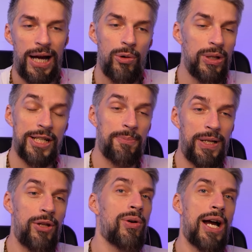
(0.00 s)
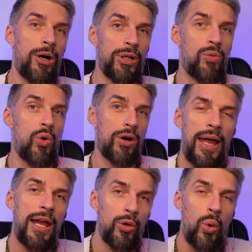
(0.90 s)
I will explain you how they work
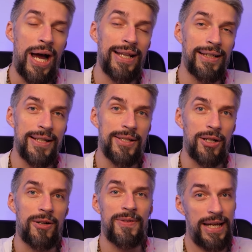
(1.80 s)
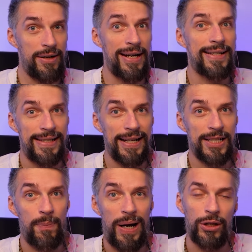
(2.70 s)
and why they deserve their exact
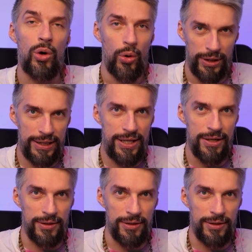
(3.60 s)
spot on the tier